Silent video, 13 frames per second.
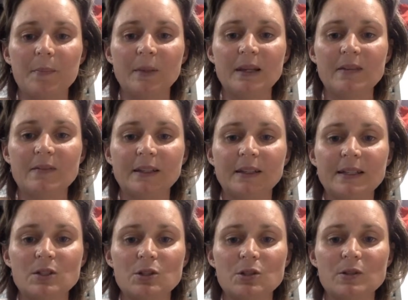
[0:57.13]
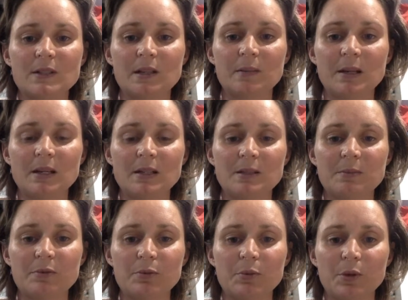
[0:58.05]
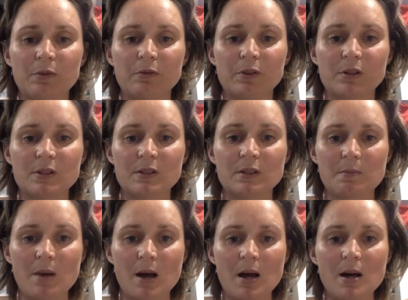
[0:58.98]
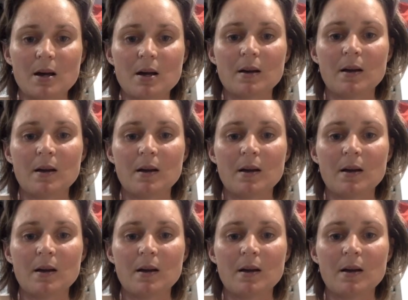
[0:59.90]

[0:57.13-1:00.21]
Leave at least 2 centimetres before your first mark,